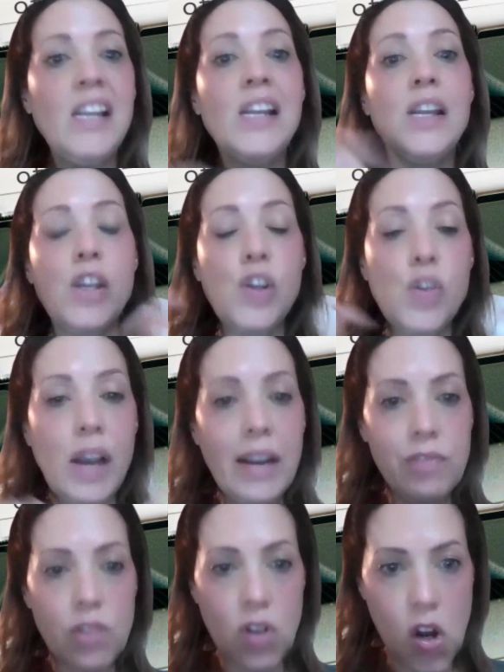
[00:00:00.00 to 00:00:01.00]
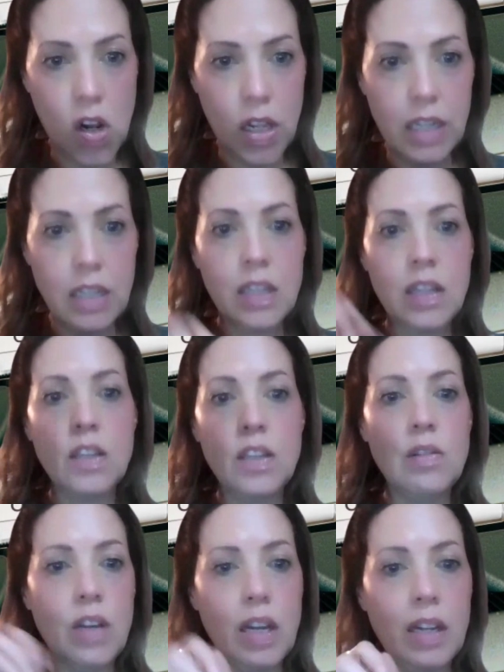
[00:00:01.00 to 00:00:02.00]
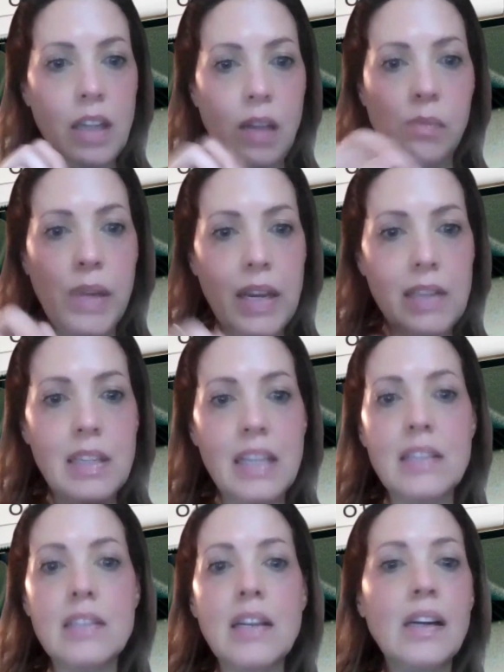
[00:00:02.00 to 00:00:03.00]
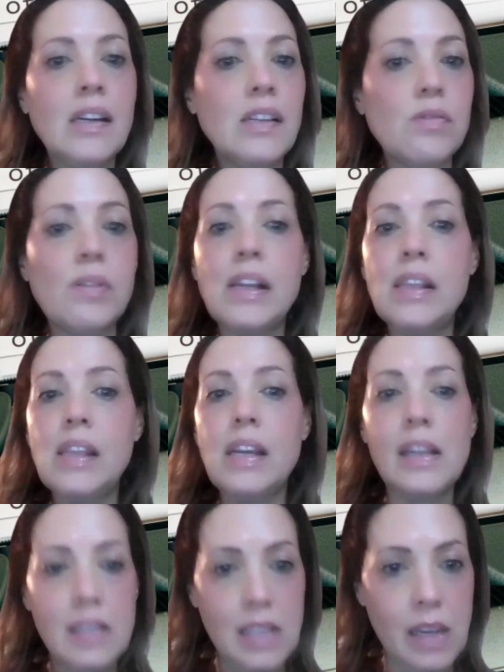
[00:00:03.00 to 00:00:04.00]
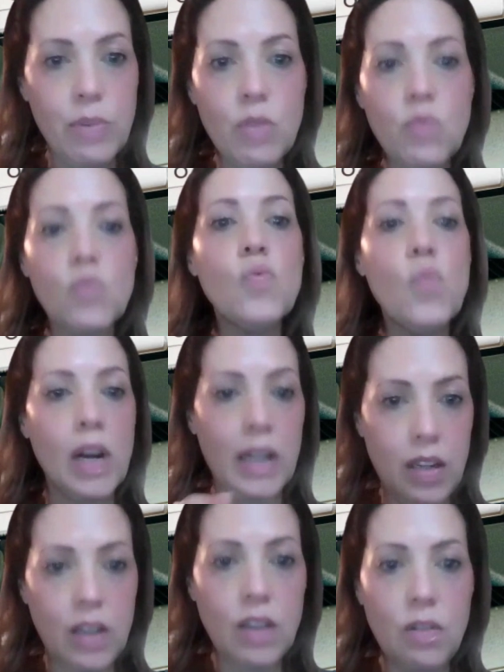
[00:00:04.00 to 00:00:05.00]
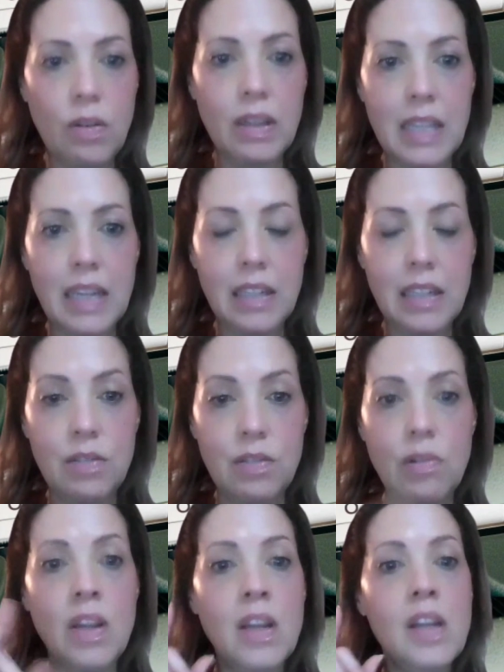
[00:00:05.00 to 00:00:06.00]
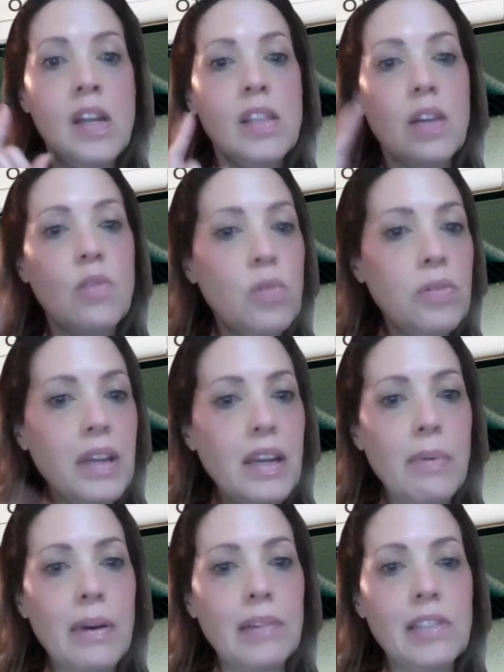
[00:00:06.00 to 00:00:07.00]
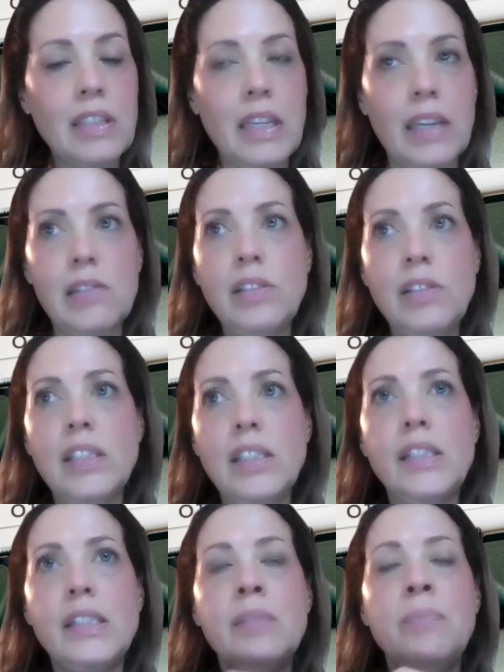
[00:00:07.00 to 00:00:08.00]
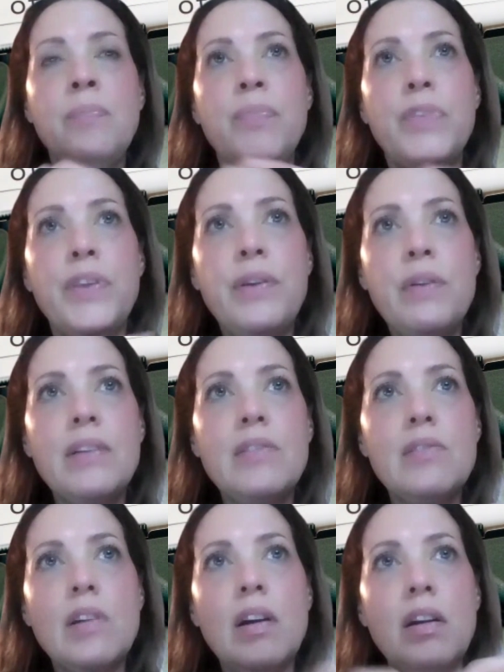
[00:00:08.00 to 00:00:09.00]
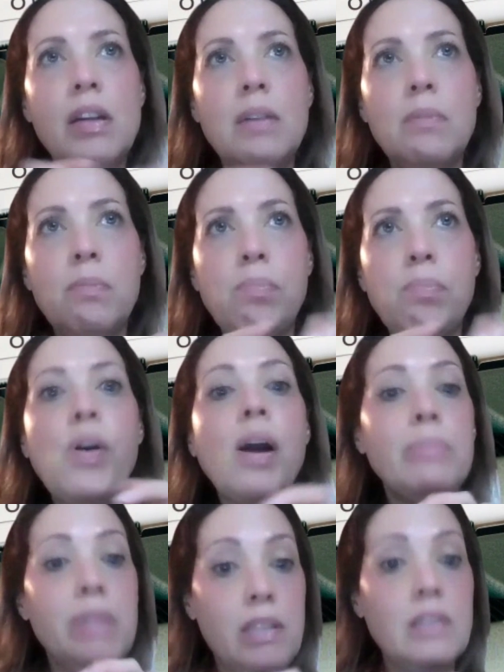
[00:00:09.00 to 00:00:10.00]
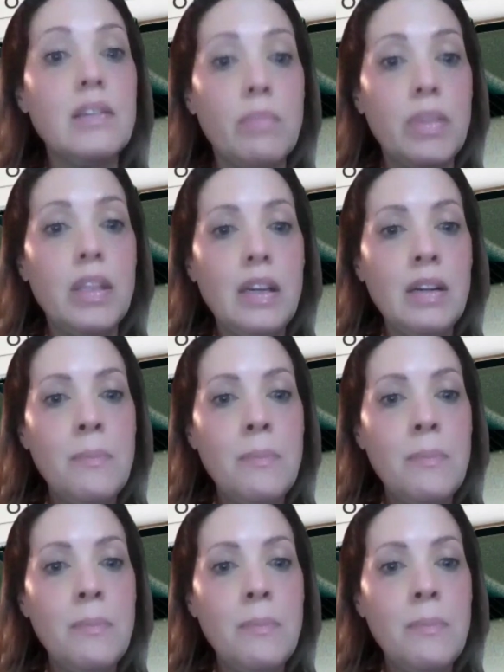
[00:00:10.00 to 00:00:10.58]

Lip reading: You have to call it, you cut and paste. It's not going to do anything except what you exactly do. The cool thing about skills is you can start prompting something,